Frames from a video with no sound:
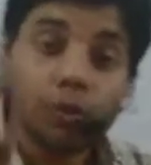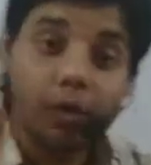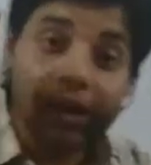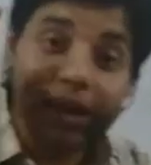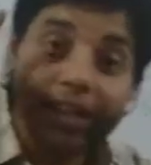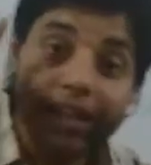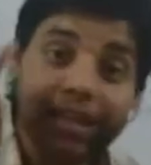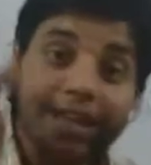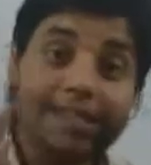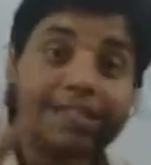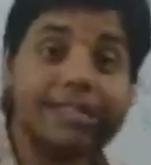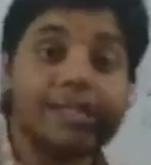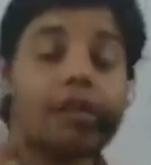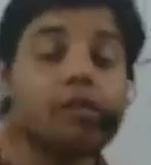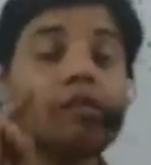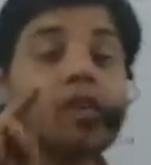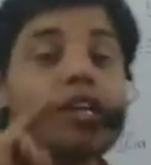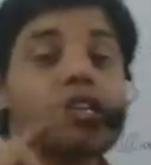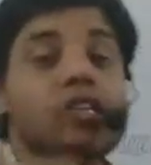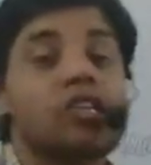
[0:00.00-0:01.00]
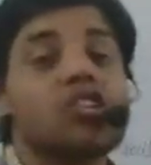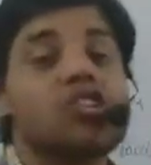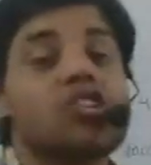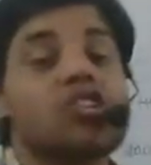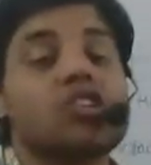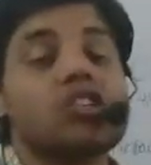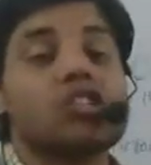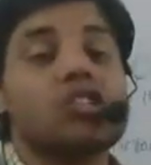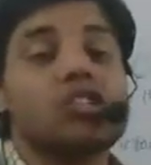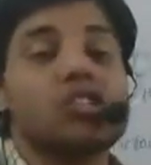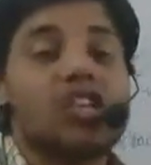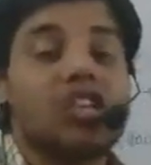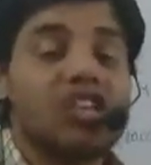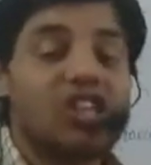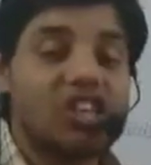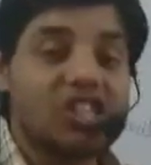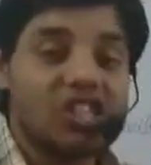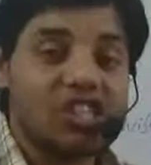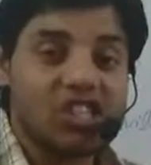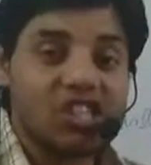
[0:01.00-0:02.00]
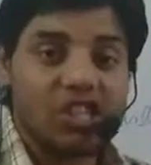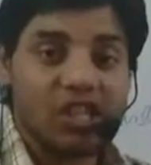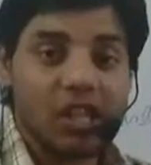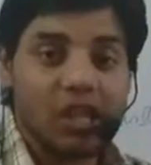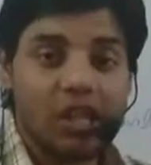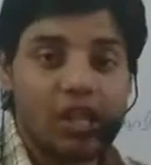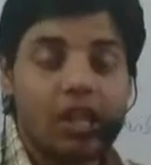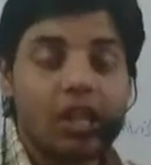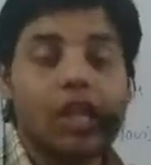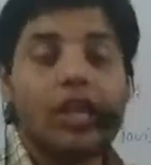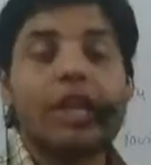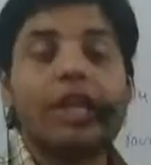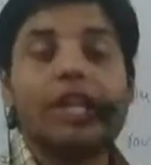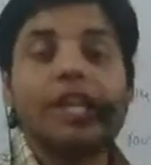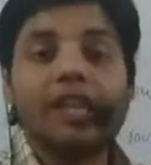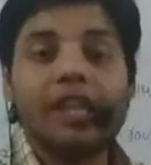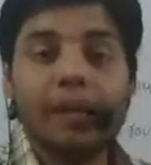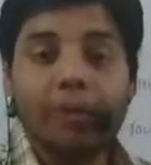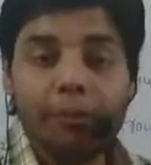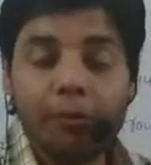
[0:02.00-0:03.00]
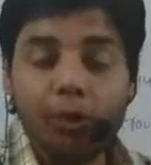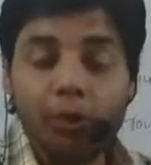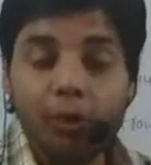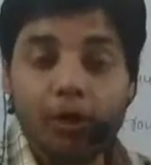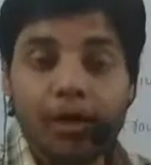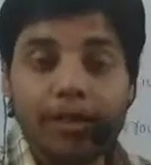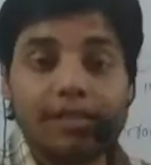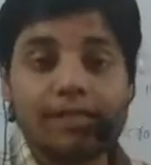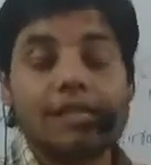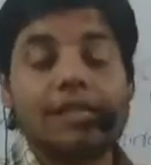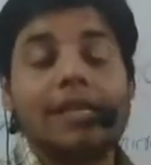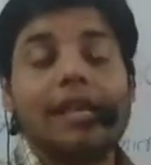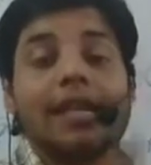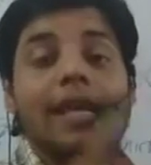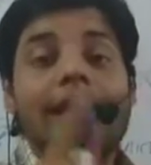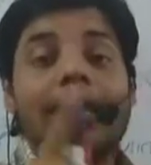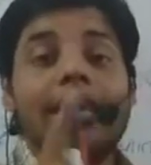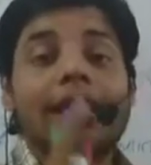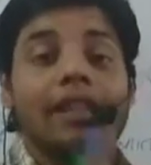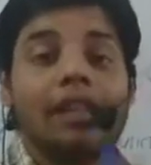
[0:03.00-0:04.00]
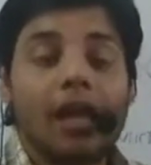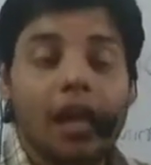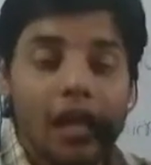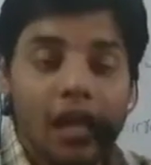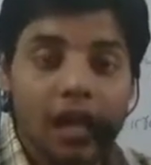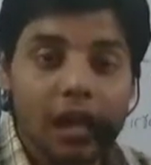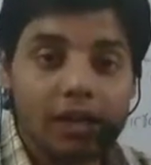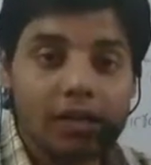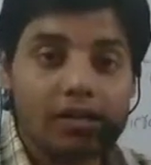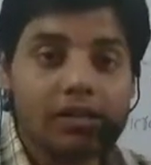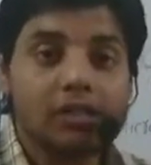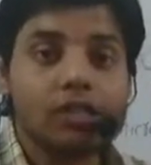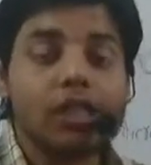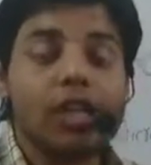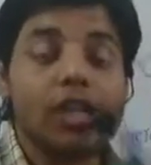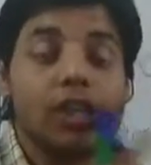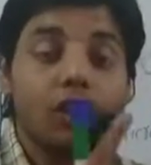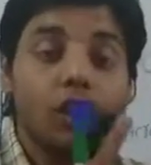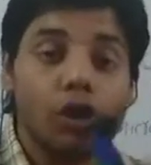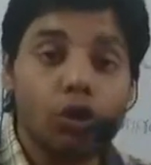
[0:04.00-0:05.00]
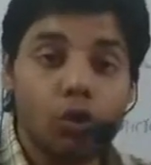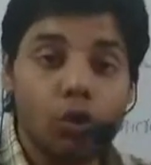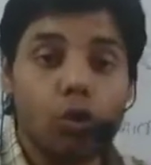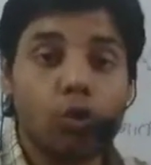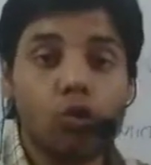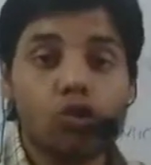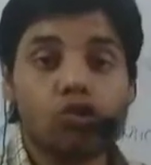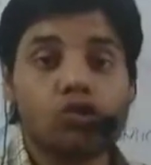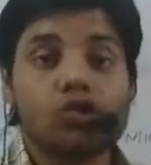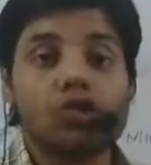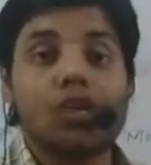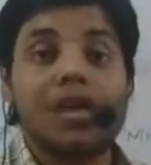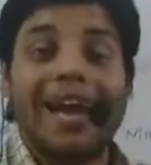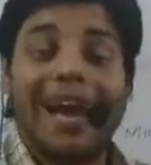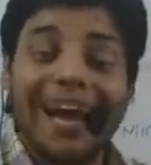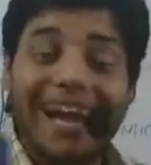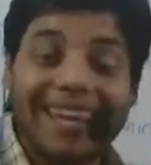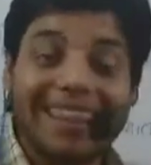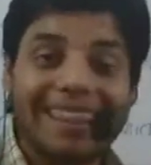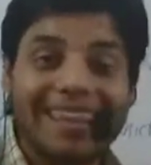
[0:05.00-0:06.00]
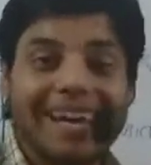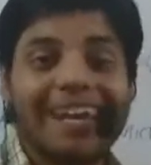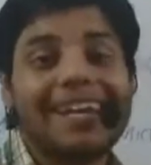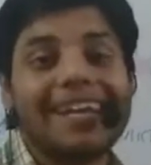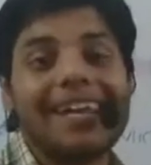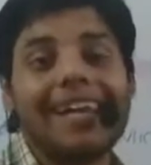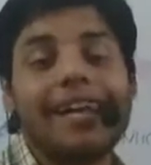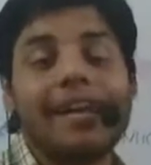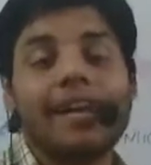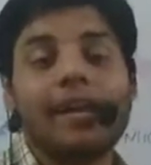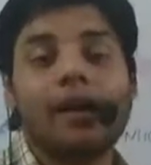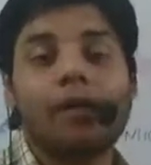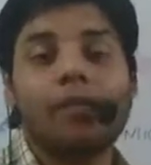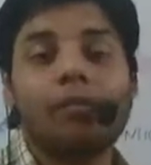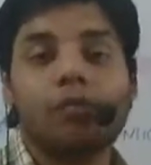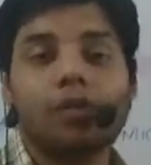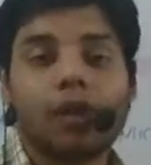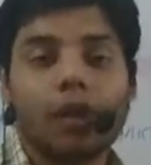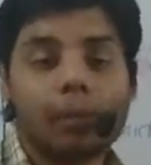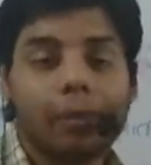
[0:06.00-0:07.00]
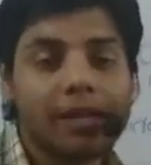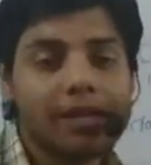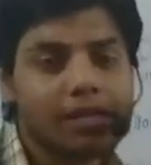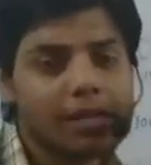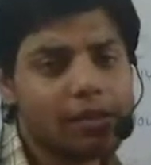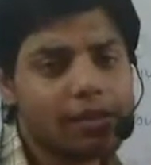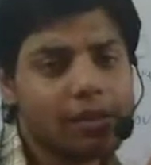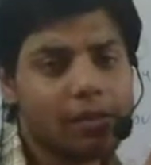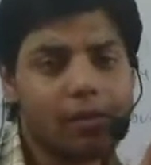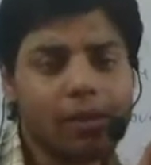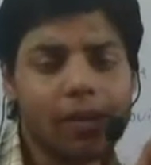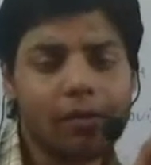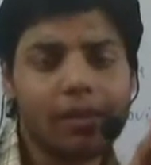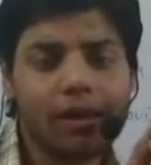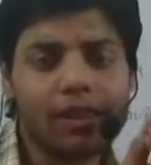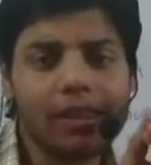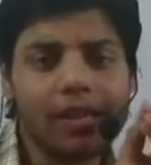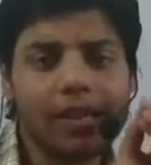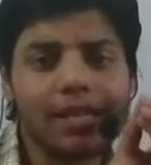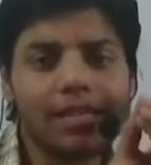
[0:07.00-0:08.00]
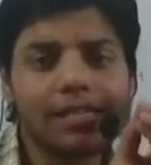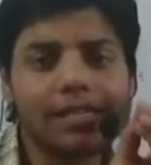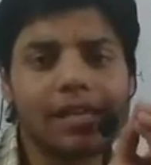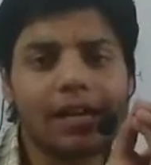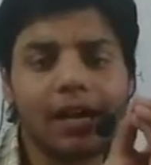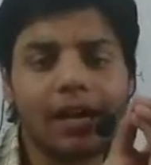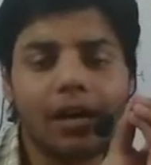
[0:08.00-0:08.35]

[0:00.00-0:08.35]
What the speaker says: When there is infection chances in the skin, in the mucus, in the lungs, in the nose, at that area. Whenever there is